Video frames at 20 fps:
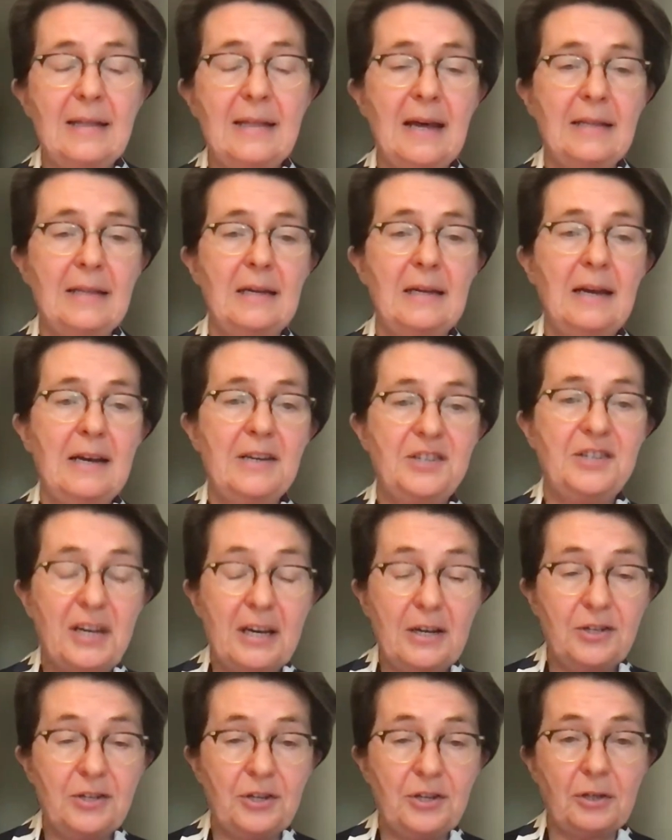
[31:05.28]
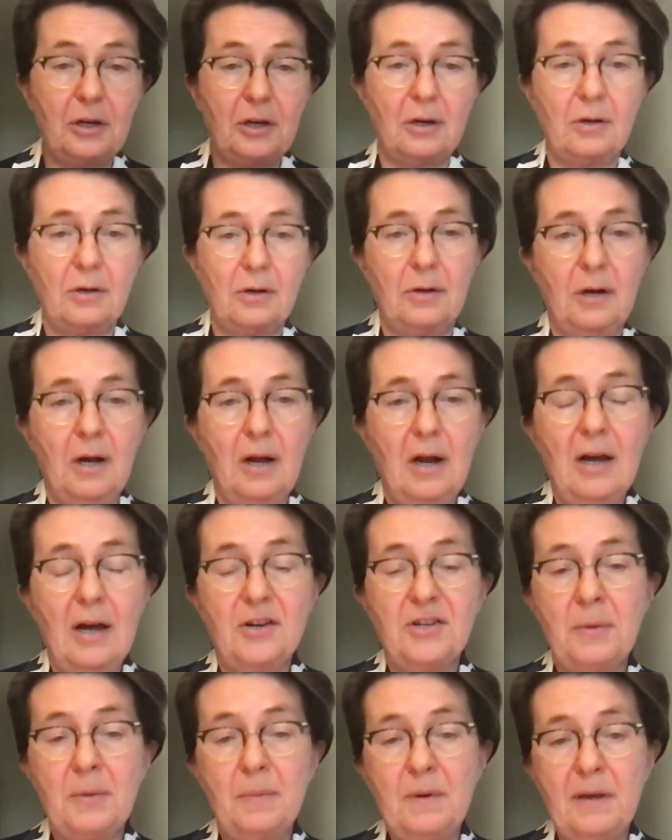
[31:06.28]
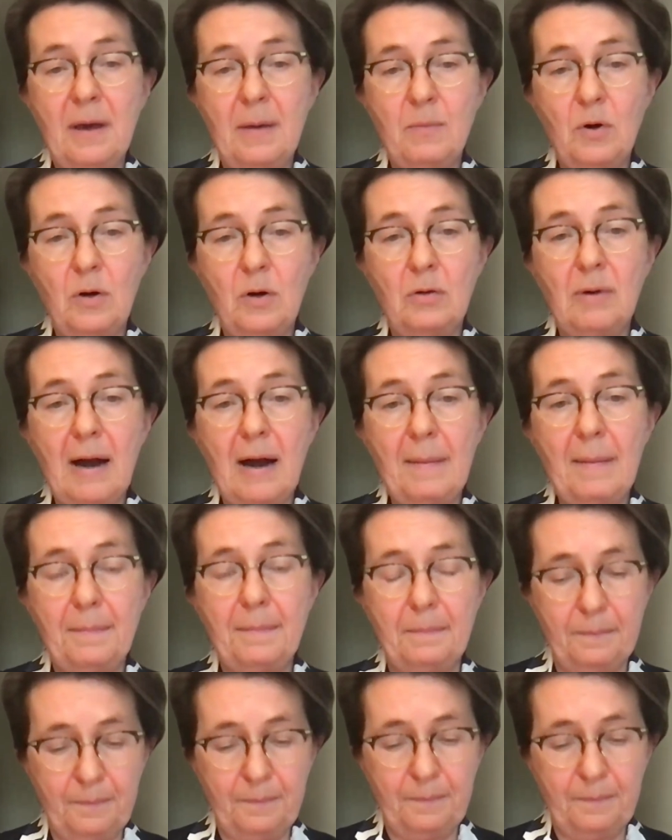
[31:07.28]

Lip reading: She was wounded during the pogrom,